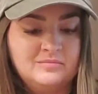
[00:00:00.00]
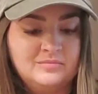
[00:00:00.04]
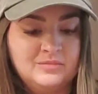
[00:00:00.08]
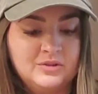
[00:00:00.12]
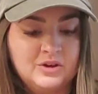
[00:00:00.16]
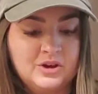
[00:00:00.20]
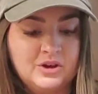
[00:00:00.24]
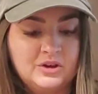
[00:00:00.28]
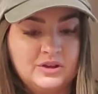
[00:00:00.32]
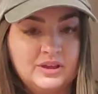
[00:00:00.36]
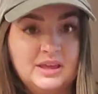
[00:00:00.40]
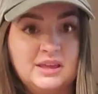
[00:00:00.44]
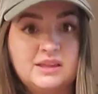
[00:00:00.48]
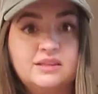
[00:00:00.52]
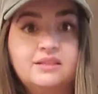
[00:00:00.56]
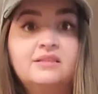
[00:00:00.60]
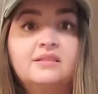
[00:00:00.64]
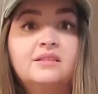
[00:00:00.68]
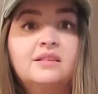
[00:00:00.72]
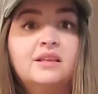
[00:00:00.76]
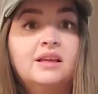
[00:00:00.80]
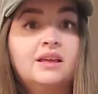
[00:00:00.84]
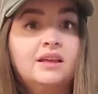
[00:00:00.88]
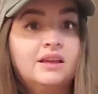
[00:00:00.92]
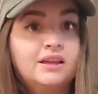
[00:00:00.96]
cookies.
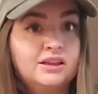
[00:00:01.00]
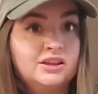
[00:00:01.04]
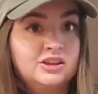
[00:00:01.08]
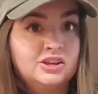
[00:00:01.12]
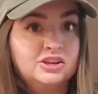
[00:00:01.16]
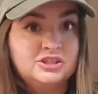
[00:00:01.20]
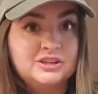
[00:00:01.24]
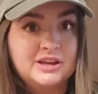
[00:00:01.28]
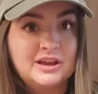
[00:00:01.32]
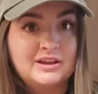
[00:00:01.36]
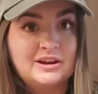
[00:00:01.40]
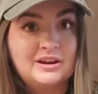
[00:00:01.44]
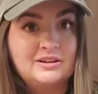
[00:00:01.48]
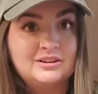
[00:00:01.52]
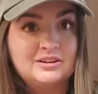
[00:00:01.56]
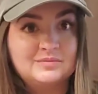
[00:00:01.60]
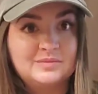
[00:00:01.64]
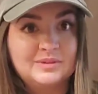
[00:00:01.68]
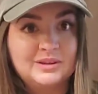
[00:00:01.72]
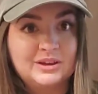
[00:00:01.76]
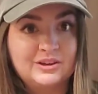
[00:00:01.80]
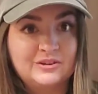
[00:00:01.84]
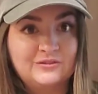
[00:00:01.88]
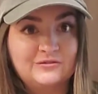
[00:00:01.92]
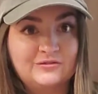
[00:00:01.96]
Shout out to
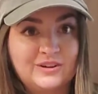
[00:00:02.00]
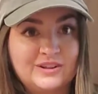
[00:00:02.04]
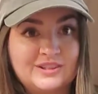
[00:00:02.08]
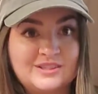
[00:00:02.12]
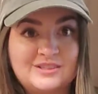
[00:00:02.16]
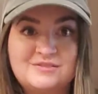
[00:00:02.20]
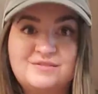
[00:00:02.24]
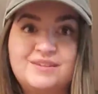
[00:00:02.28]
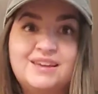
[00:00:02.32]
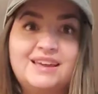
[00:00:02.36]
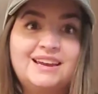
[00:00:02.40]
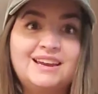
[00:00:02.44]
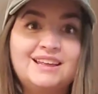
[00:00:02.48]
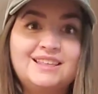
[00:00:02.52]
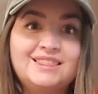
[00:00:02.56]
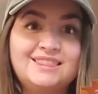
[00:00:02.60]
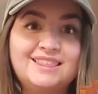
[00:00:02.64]
my good friend Savannah,